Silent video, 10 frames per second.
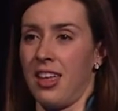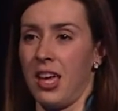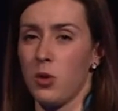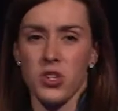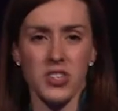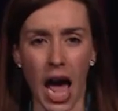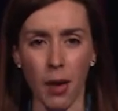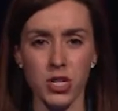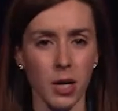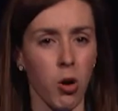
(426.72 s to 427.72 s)
It was just
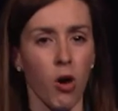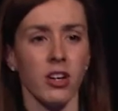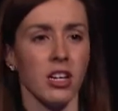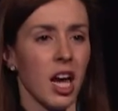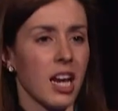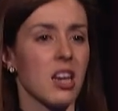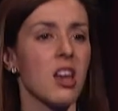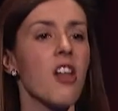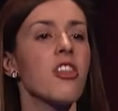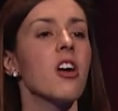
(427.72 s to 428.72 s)
abject poverty like
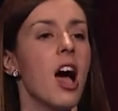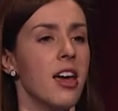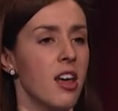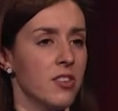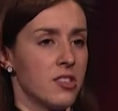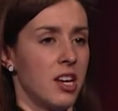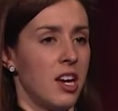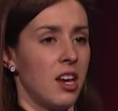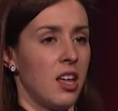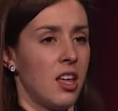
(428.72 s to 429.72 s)
nothing I had ever
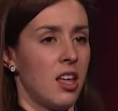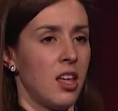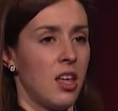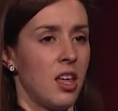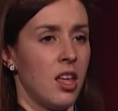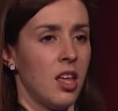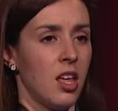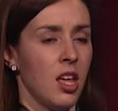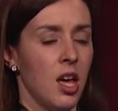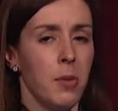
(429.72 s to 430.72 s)
seen.
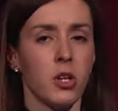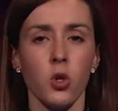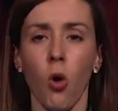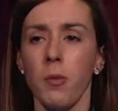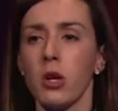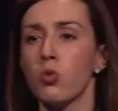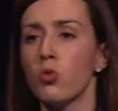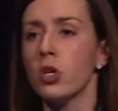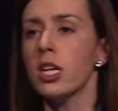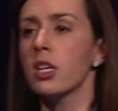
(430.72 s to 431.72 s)
But it taught me a
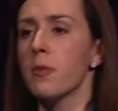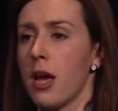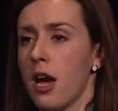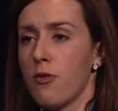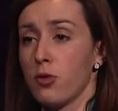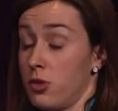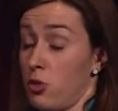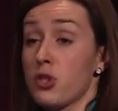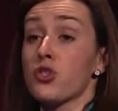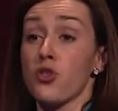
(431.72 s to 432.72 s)
really powerful, it taught
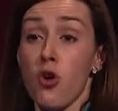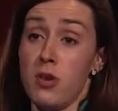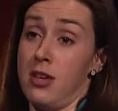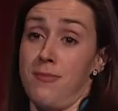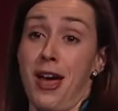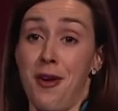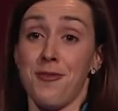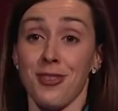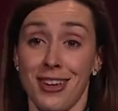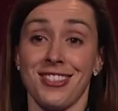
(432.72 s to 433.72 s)
me so many
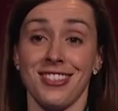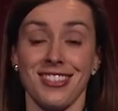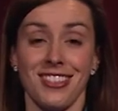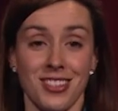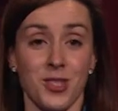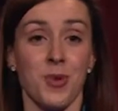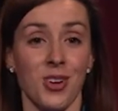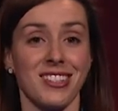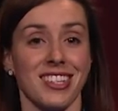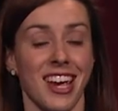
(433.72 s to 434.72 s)
powerful lessons, this
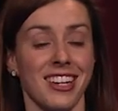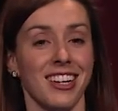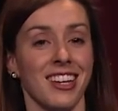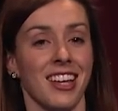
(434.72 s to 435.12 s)
experience in Kenya.